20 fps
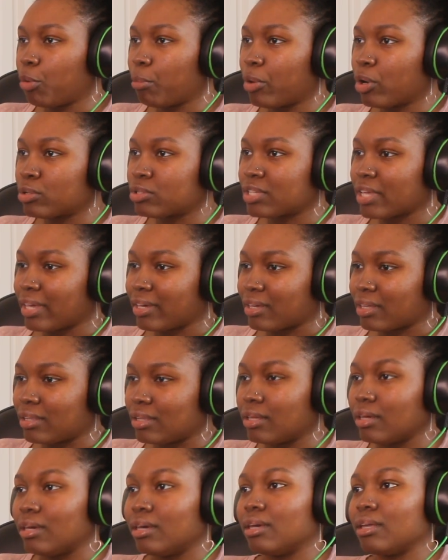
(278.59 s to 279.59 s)
Momo
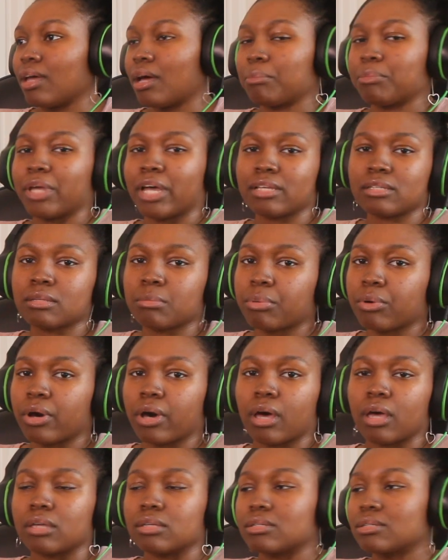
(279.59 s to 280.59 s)
taking lead. I'm not
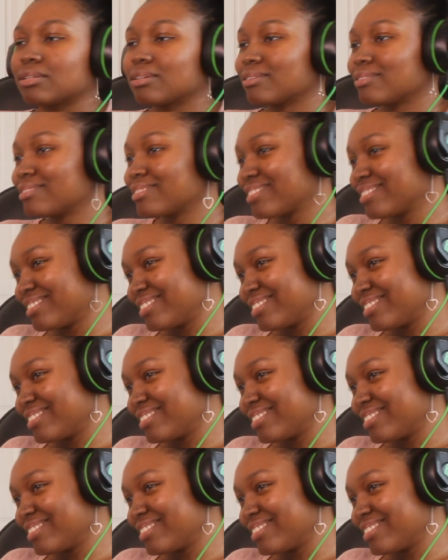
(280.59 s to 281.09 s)
surprised.